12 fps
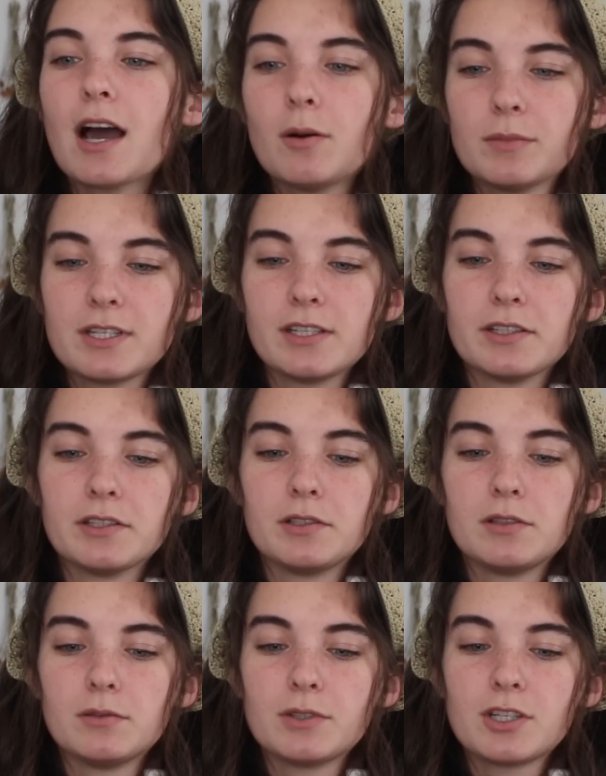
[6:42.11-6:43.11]

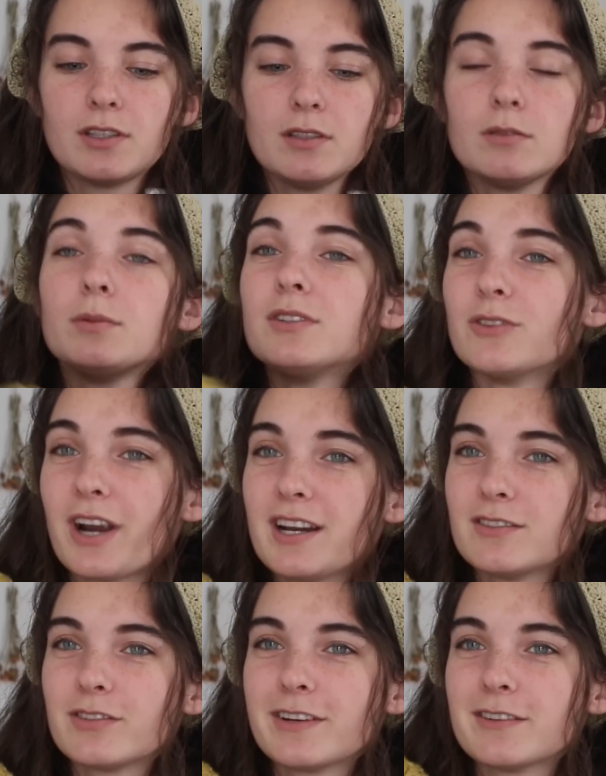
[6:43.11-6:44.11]
material, which I think would be
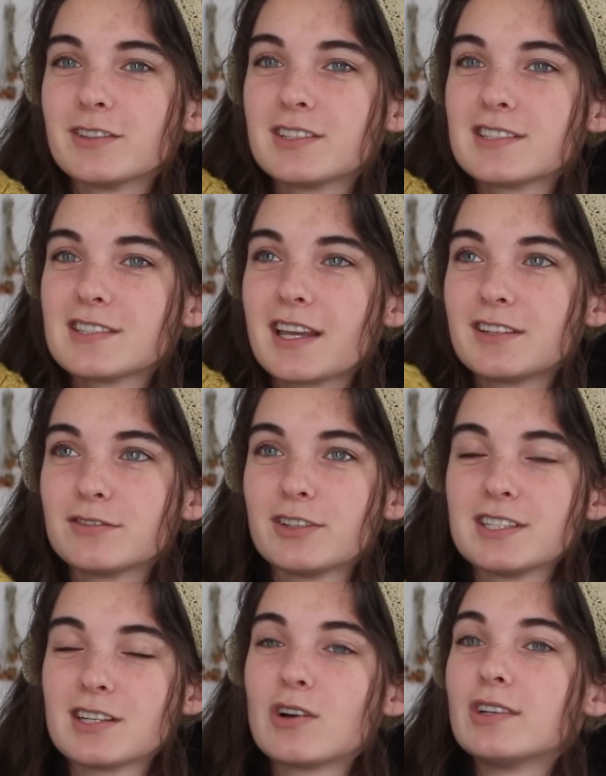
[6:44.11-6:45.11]
great for whenever it's like
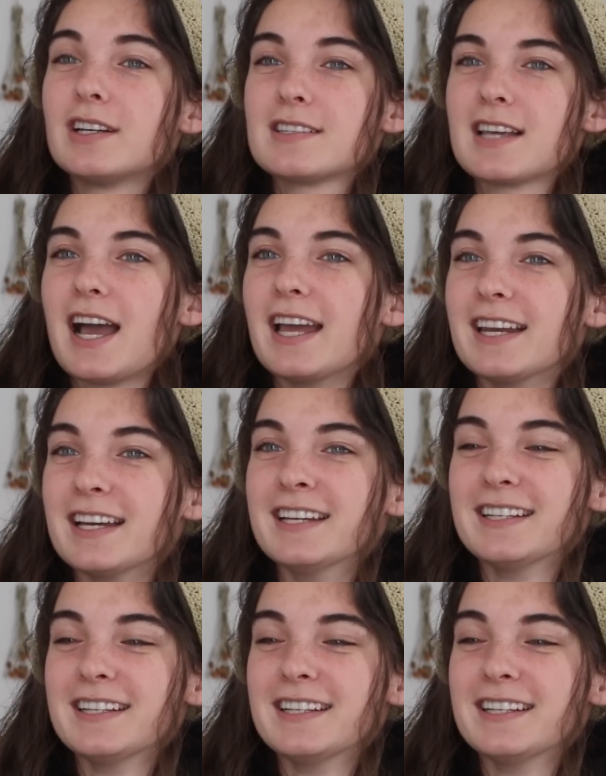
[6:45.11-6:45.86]
freezing cold outside.